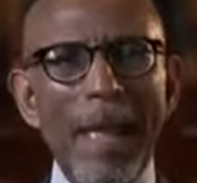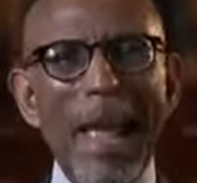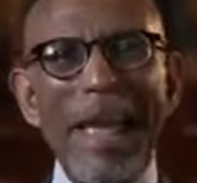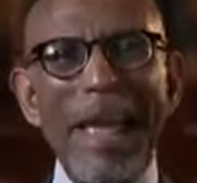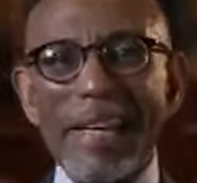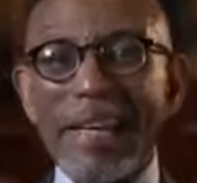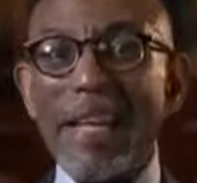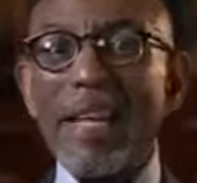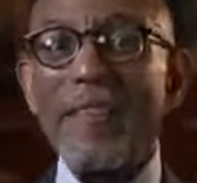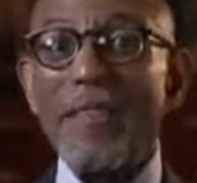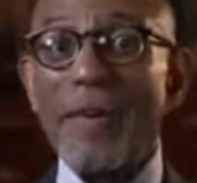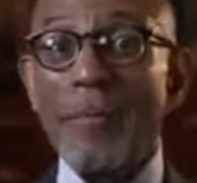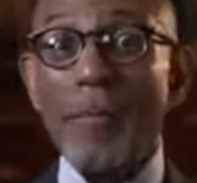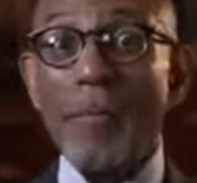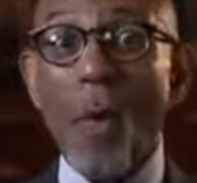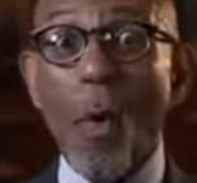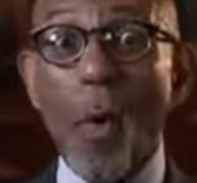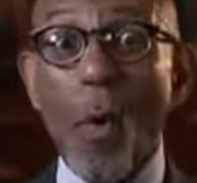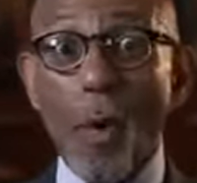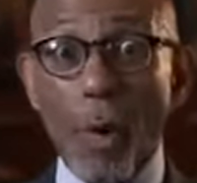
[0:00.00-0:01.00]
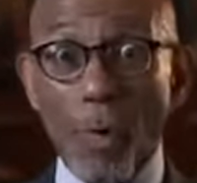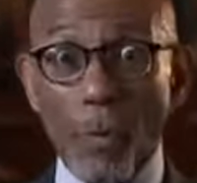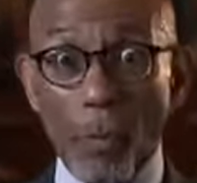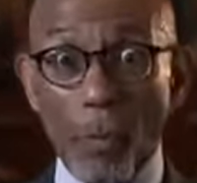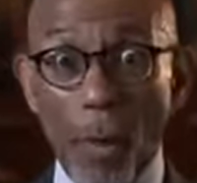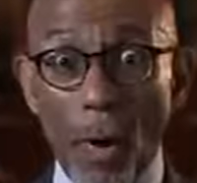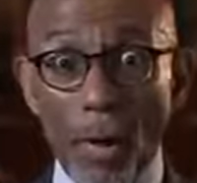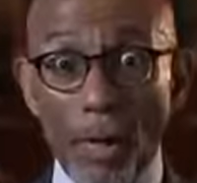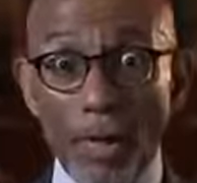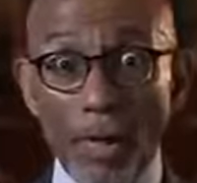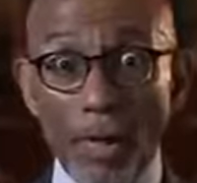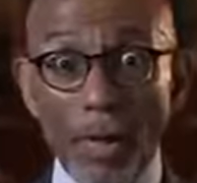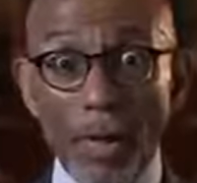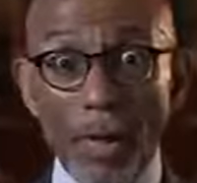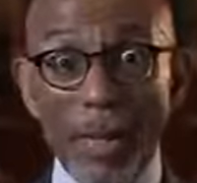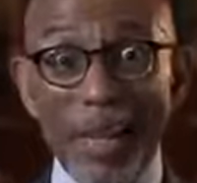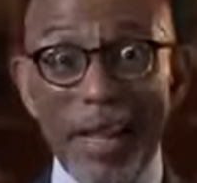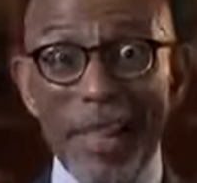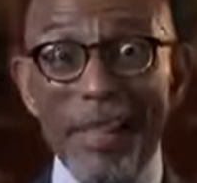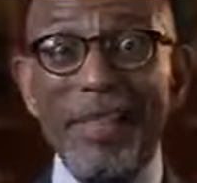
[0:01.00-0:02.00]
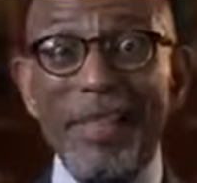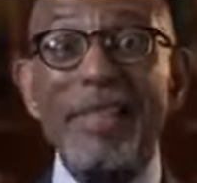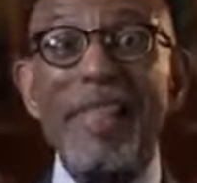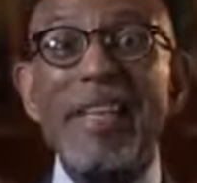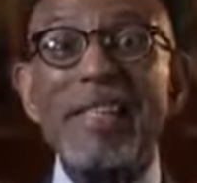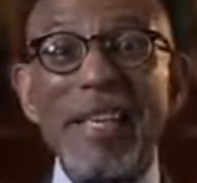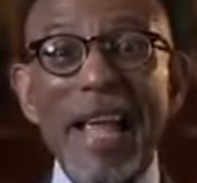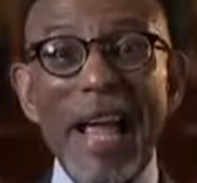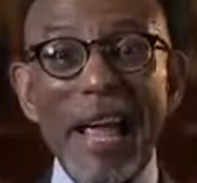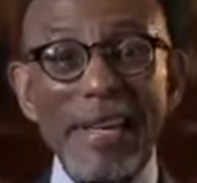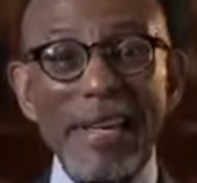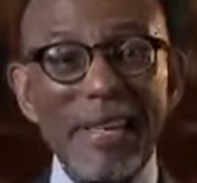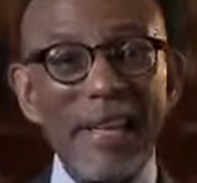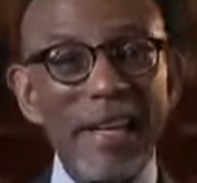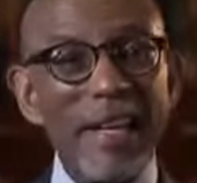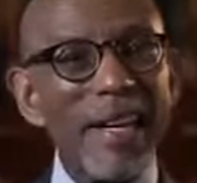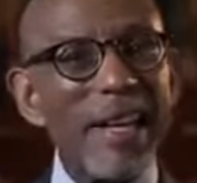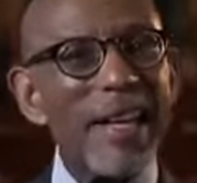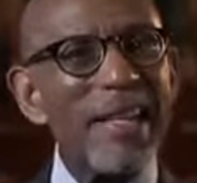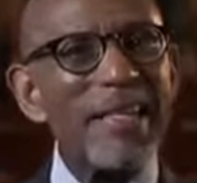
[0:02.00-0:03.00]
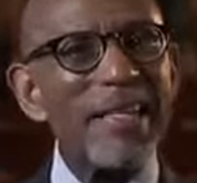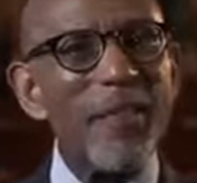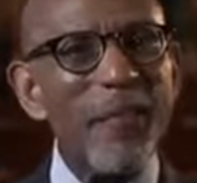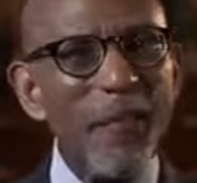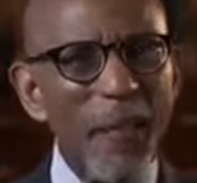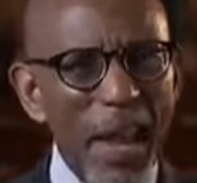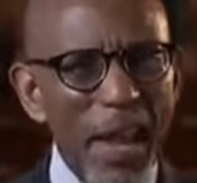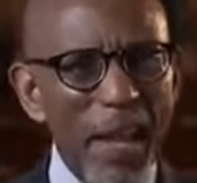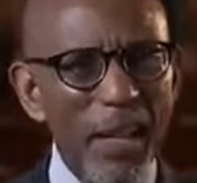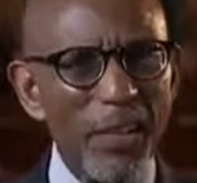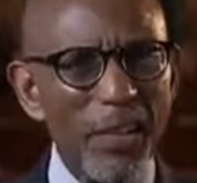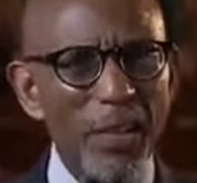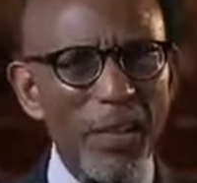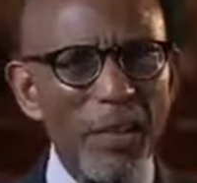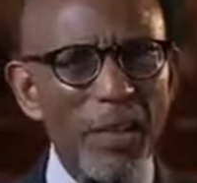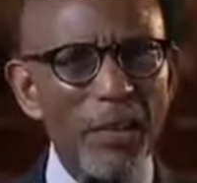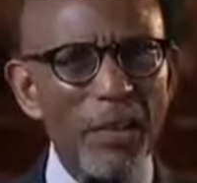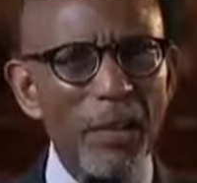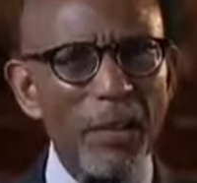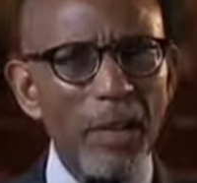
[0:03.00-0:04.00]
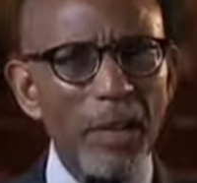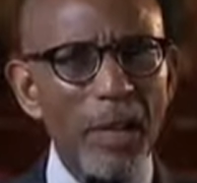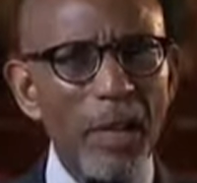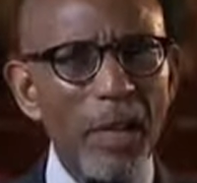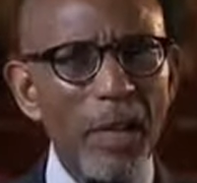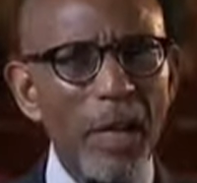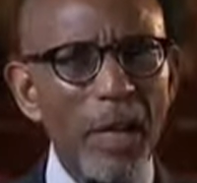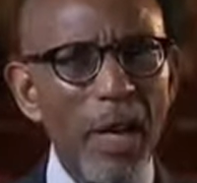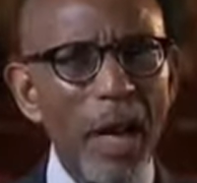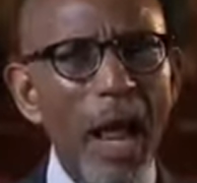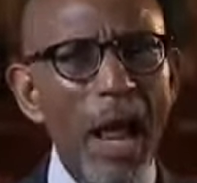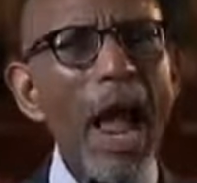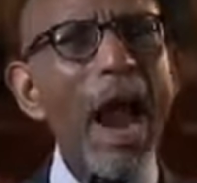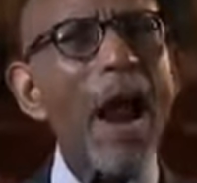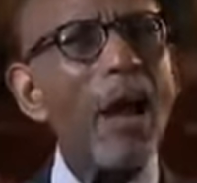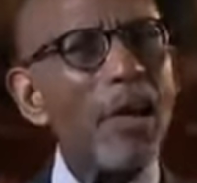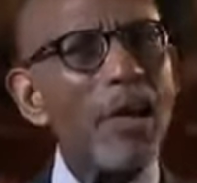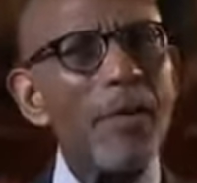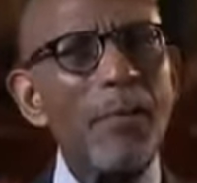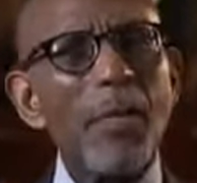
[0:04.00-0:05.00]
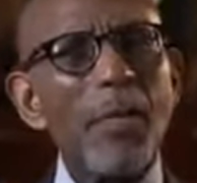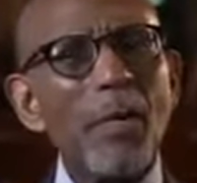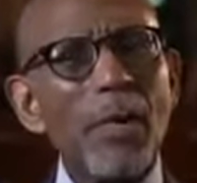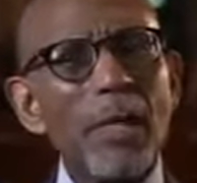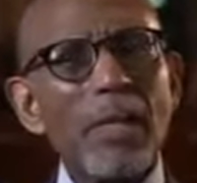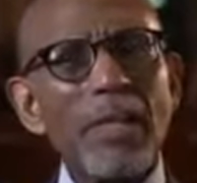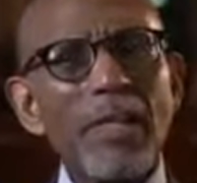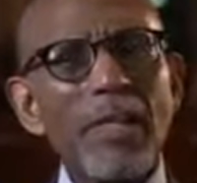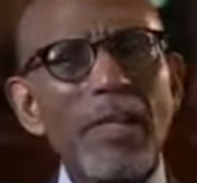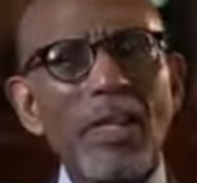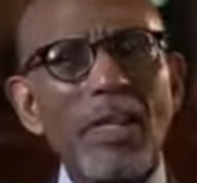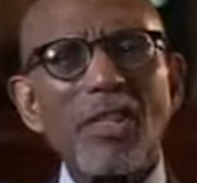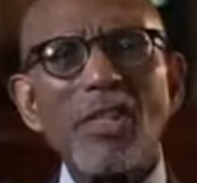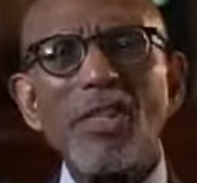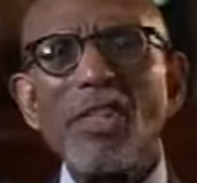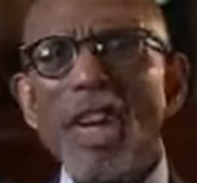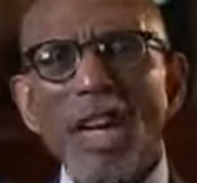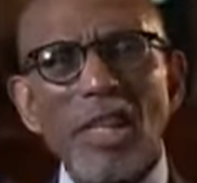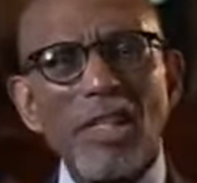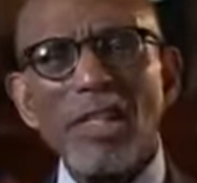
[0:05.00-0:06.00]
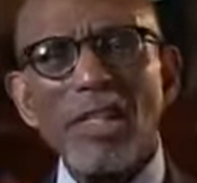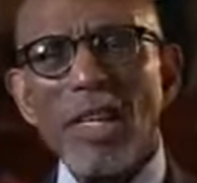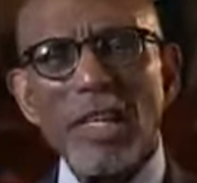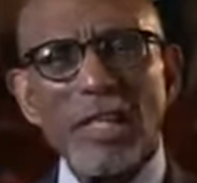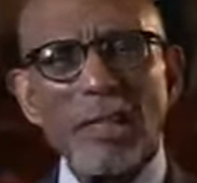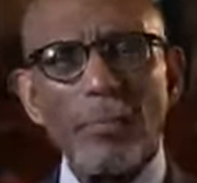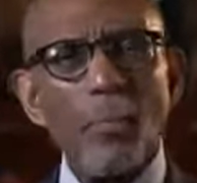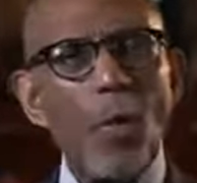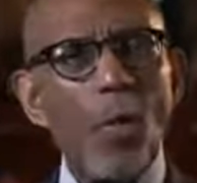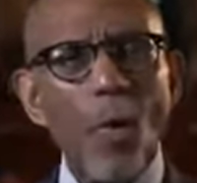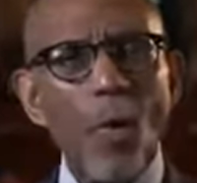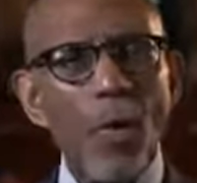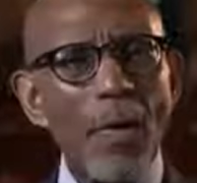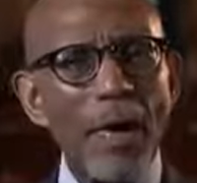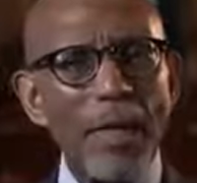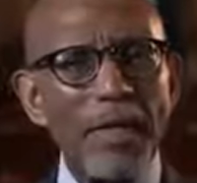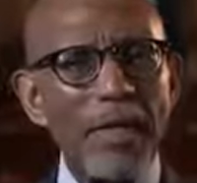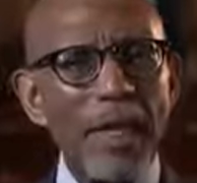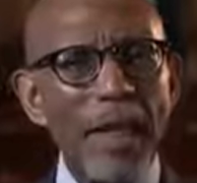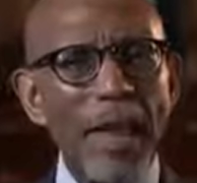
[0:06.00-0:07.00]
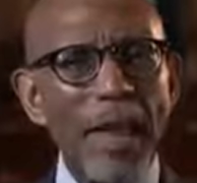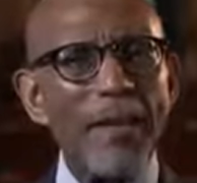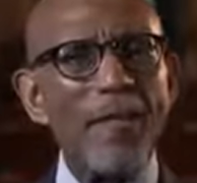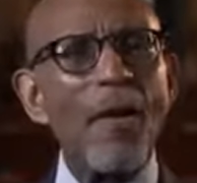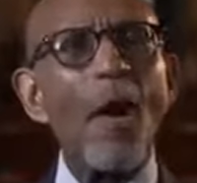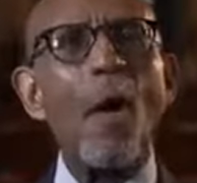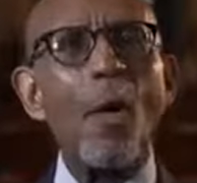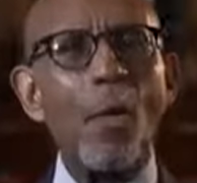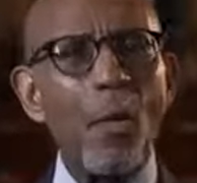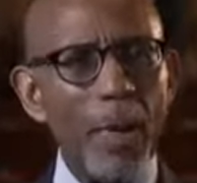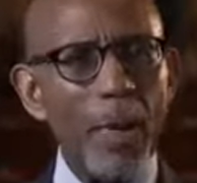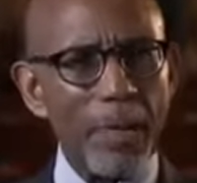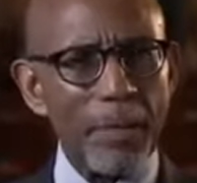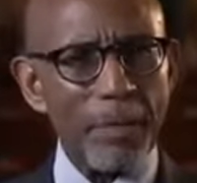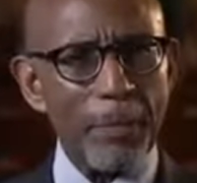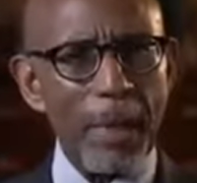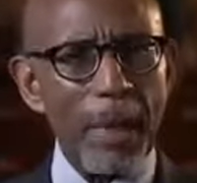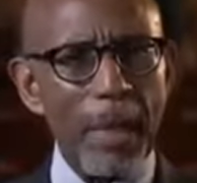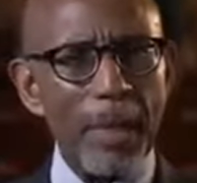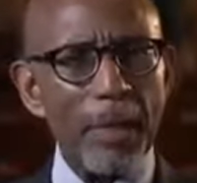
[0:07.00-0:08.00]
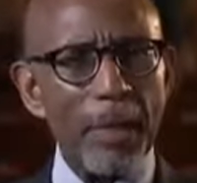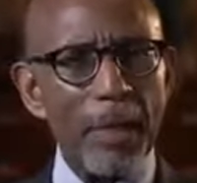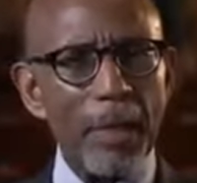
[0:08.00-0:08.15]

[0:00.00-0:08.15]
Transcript: And even more important, this idea is a failure. Our communities are just as poor as they have always been.